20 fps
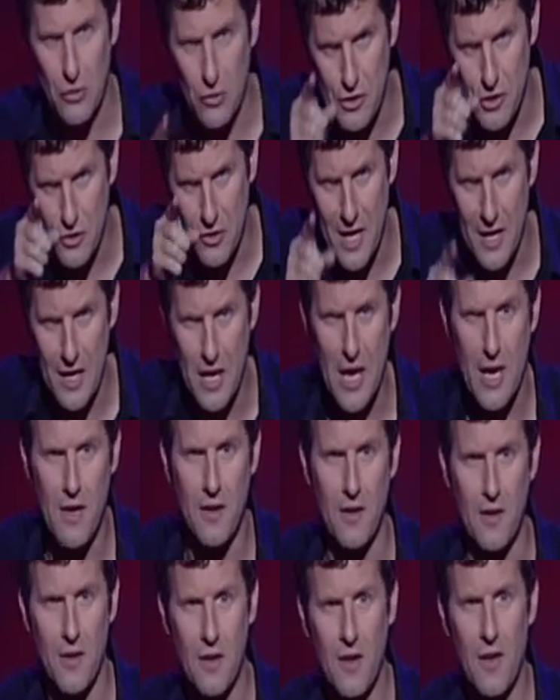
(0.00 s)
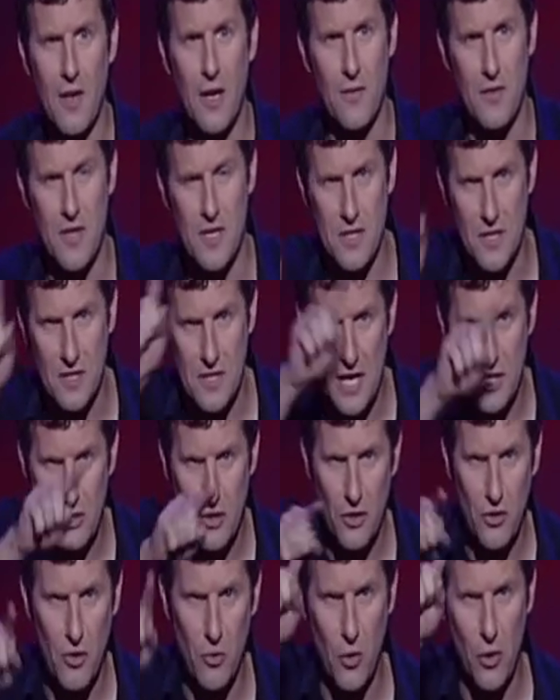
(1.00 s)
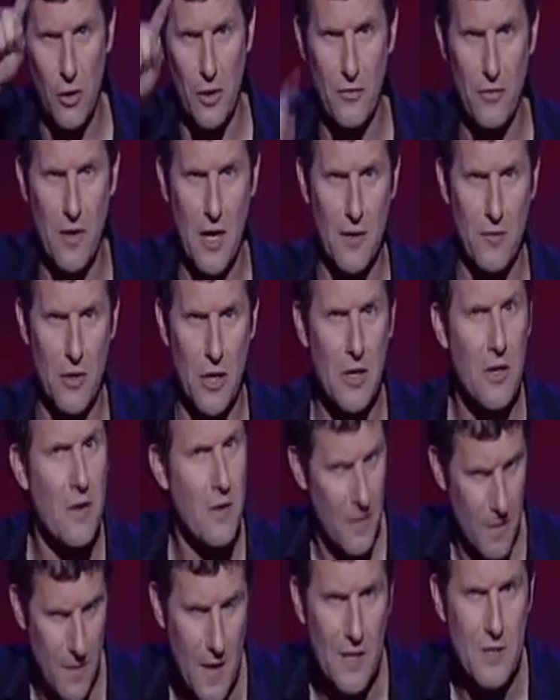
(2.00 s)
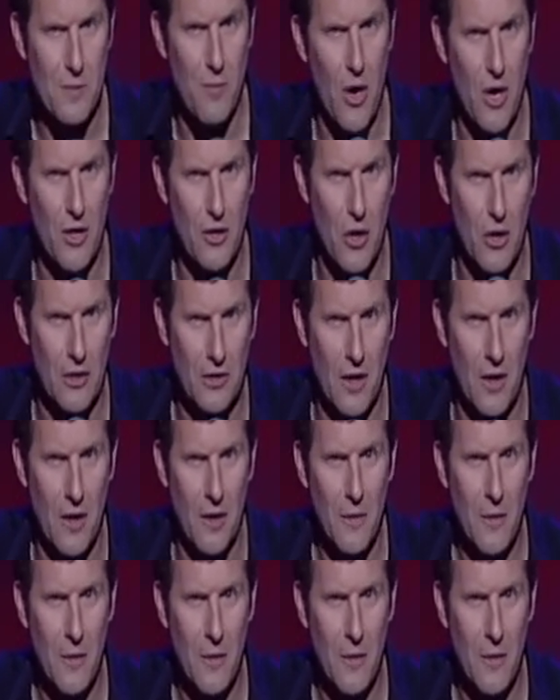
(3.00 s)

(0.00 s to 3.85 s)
look straight ahead. If there's a dent on the wall in front of you, that's my doctor.